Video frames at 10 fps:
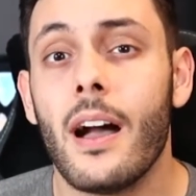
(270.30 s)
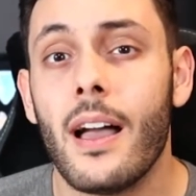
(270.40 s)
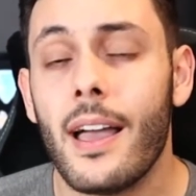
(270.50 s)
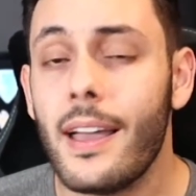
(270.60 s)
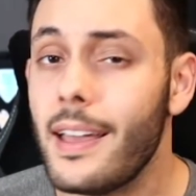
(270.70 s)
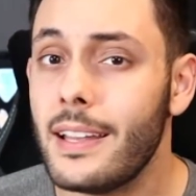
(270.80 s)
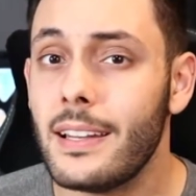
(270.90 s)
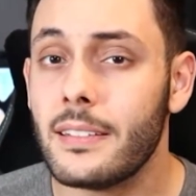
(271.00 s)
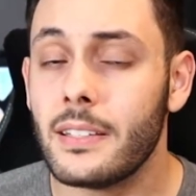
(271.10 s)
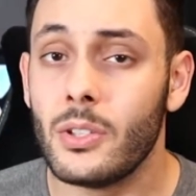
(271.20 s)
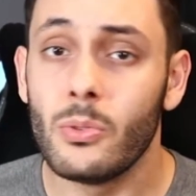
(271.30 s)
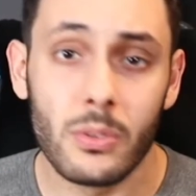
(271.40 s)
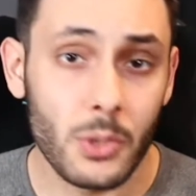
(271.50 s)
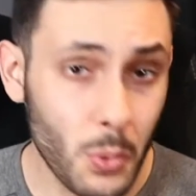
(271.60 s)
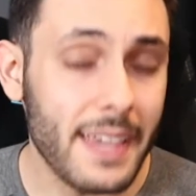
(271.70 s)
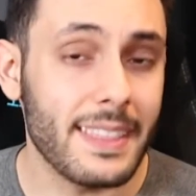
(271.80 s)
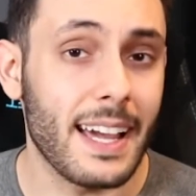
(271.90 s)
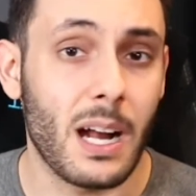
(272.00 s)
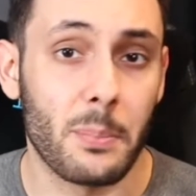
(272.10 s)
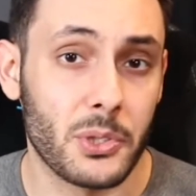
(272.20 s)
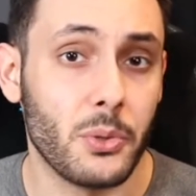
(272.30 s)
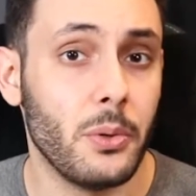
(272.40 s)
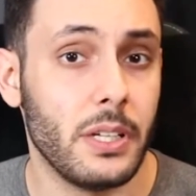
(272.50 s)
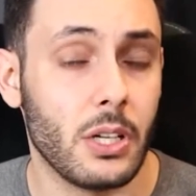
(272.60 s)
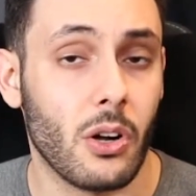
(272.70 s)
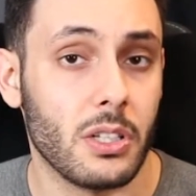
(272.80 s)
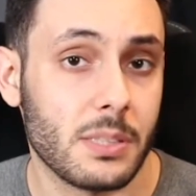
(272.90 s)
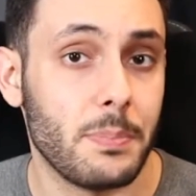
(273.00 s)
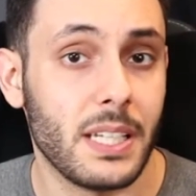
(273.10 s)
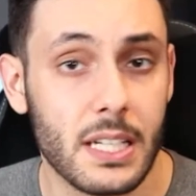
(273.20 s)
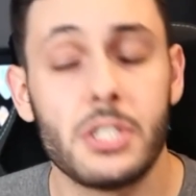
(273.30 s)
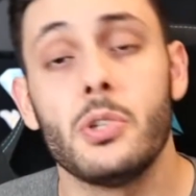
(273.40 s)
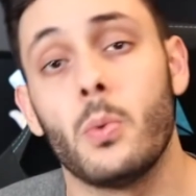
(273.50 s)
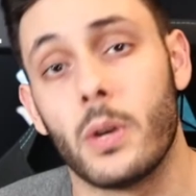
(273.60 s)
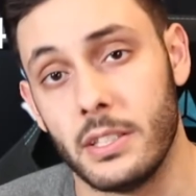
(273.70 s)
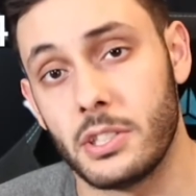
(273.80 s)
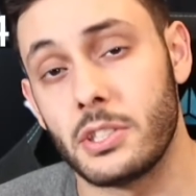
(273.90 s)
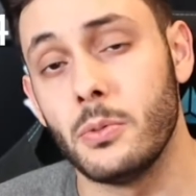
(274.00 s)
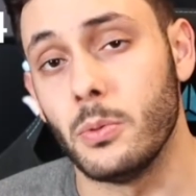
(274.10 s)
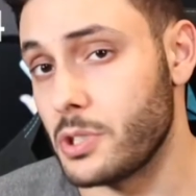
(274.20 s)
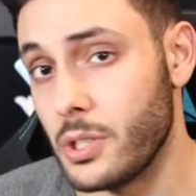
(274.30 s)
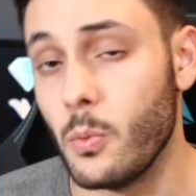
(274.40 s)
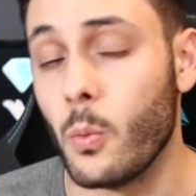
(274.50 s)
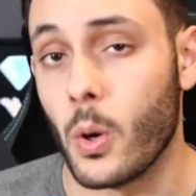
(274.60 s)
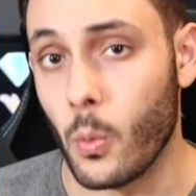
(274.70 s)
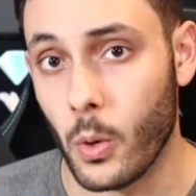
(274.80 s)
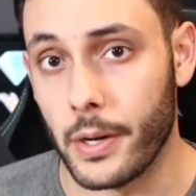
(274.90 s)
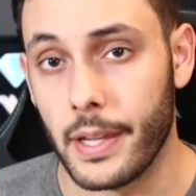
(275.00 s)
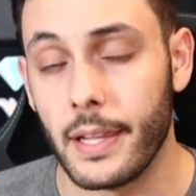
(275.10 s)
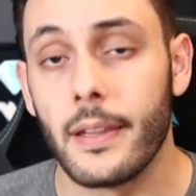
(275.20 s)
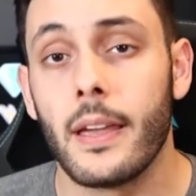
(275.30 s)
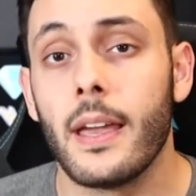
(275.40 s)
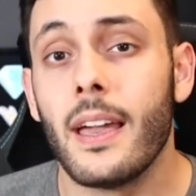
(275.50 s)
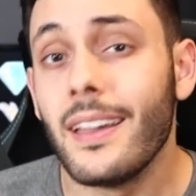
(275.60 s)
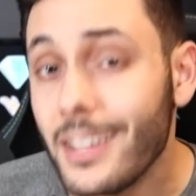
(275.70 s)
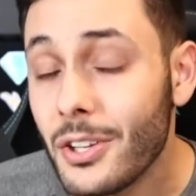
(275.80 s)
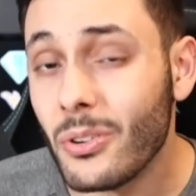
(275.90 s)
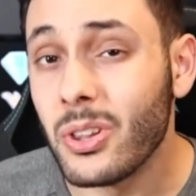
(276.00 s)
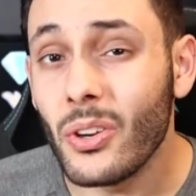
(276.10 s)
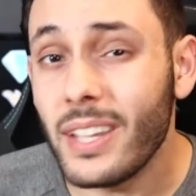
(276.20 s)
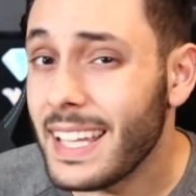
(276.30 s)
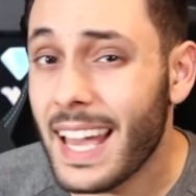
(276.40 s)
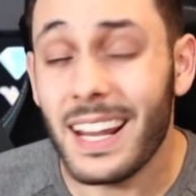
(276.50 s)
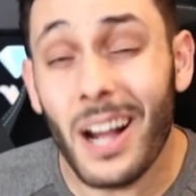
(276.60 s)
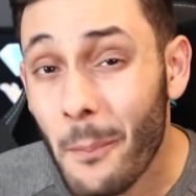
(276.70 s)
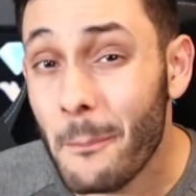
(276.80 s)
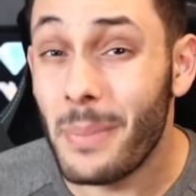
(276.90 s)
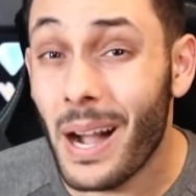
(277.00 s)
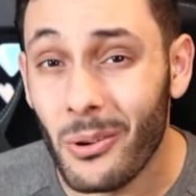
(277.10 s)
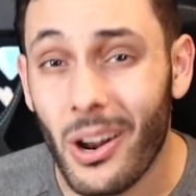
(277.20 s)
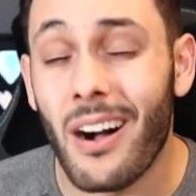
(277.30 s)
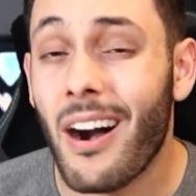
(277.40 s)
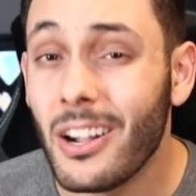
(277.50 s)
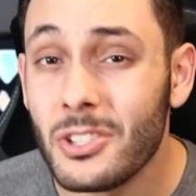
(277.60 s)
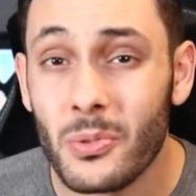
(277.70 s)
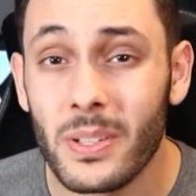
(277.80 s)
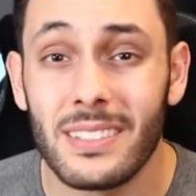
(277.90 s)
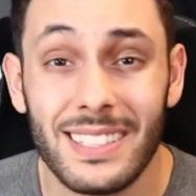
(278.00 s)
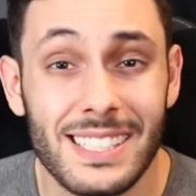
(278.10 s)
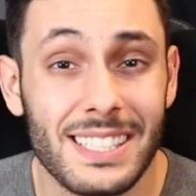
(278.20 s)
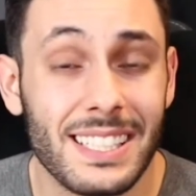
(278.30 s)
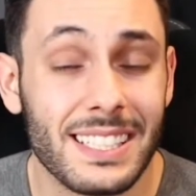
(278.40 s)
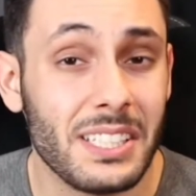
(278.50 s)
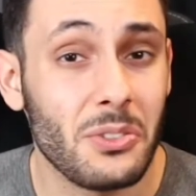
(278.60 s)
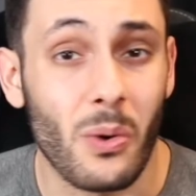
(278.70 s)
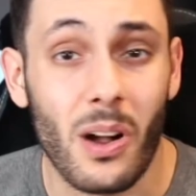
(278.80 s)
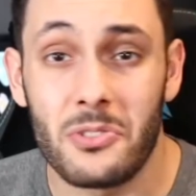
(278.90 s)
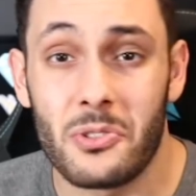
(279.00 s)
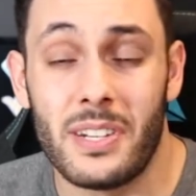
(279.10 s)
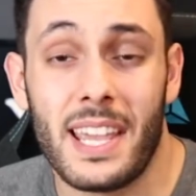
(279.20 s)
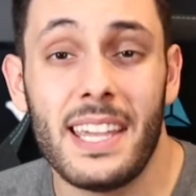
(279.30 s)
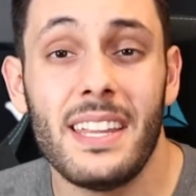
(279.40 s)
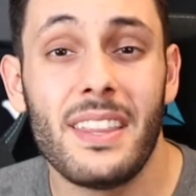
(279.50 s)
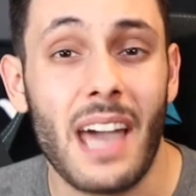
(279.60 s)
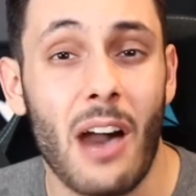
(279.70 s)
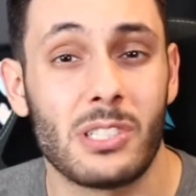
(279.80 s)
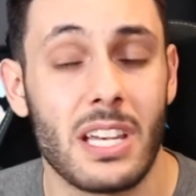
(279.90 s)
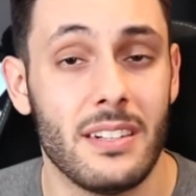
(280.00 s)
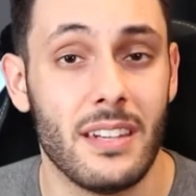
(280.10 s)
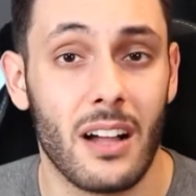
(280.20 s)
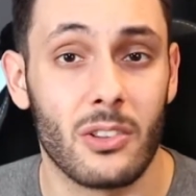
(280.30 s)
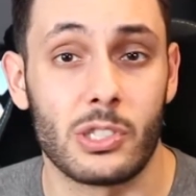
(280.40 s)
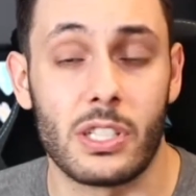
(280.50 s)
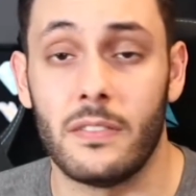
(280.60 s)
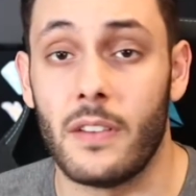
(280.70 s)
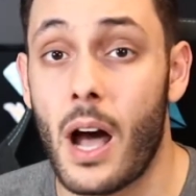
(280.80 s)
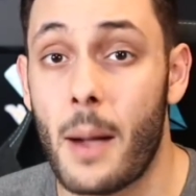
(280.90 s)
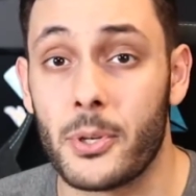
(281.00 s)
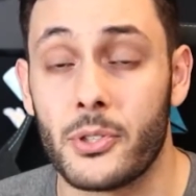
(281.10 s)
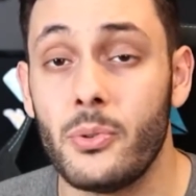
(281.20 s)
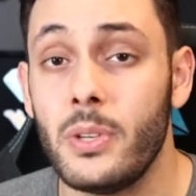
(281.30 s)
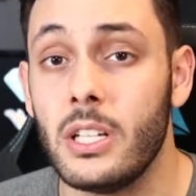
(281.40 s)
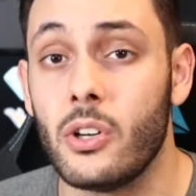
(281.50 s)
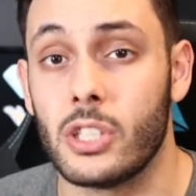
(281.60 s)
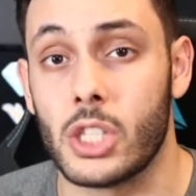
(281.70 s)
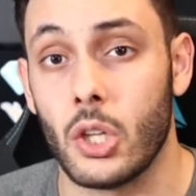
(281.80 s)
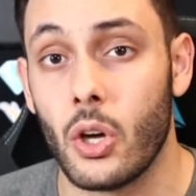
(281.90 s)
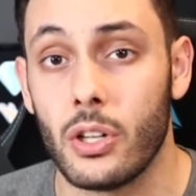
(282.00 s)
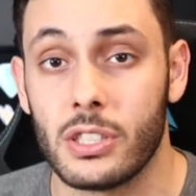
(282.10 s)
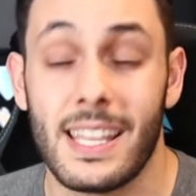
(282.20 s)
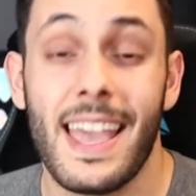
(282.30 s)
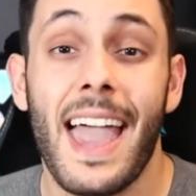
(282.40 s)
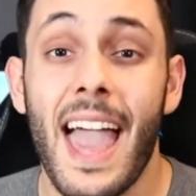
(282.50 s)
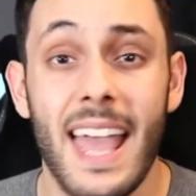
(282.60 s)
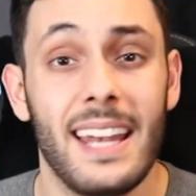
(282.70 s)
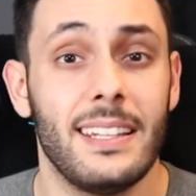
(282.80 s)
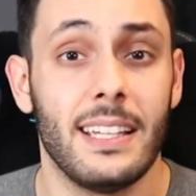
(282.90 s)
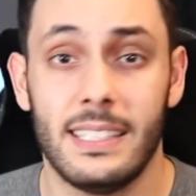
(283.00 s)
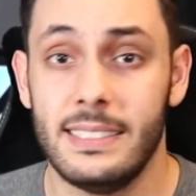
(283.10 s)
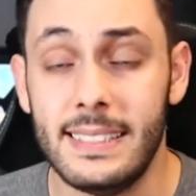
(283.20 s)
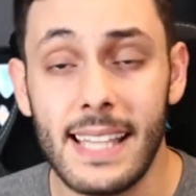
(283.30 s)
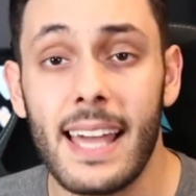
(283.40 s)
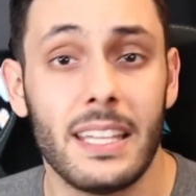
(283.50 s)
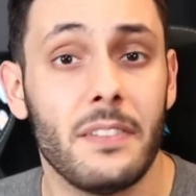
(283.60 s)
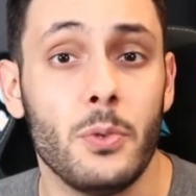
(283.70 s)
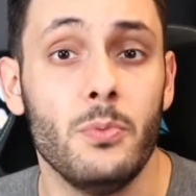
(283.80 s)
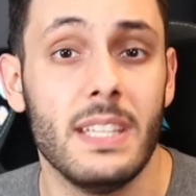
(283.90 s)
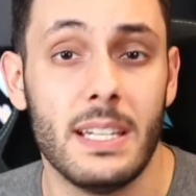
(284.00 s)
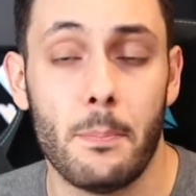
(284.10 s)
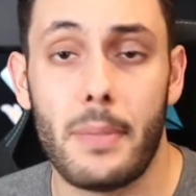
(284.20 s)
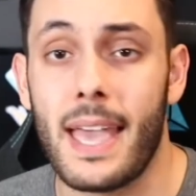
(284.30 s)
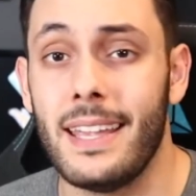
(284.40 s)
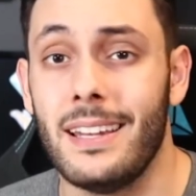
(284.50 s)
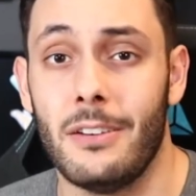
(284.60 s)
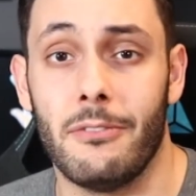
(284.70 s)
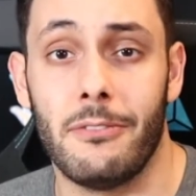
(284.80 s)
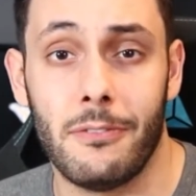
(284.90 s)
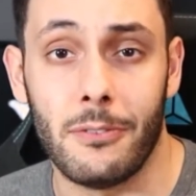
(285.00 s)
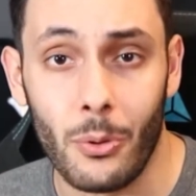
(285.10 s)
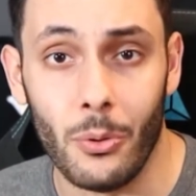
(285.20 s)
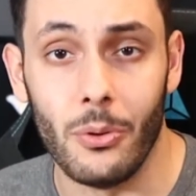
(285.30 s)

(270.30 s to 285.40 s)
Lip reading: And you ate that opportunity cost because you were in school, so you weren't working. You're looking at about $160,000 to $180,000 of opportunity cost lost and debt if you didn't pay it in full.